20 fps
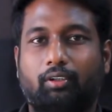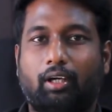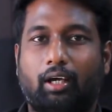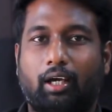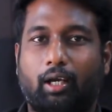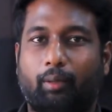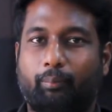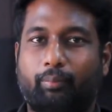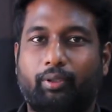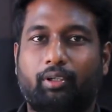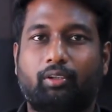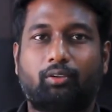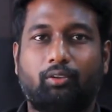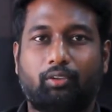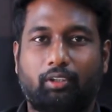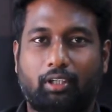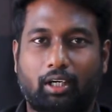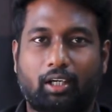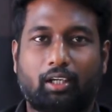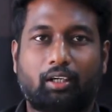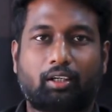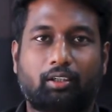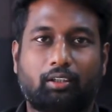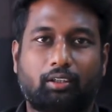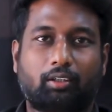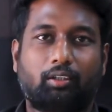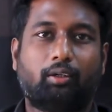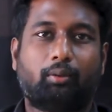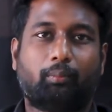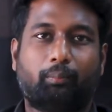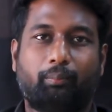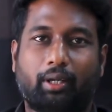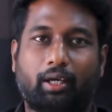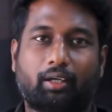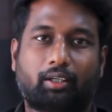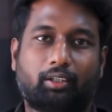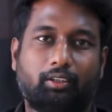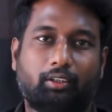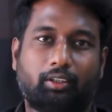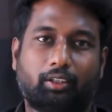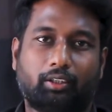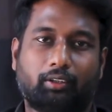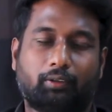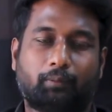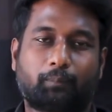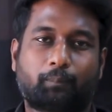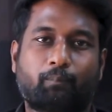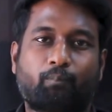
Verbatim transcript: amber to dark black in color.